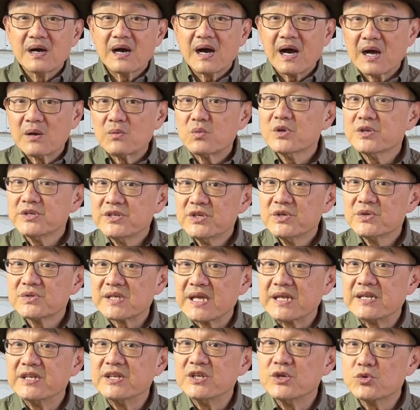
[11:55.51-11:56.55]
I would use
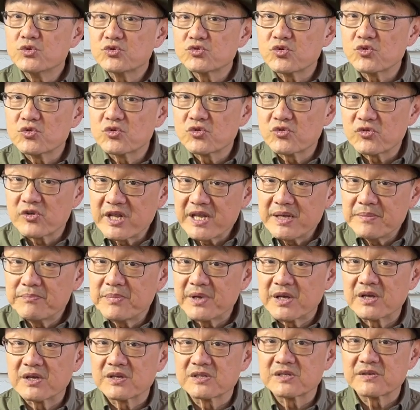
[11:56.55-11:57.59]
a neutral cream
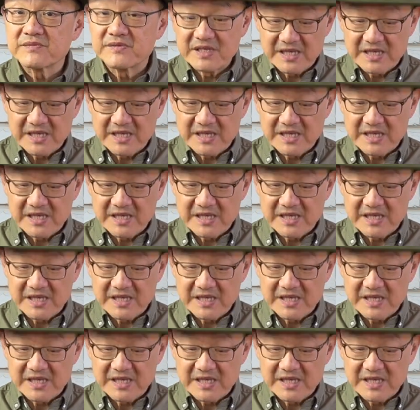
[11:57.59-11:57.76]
because of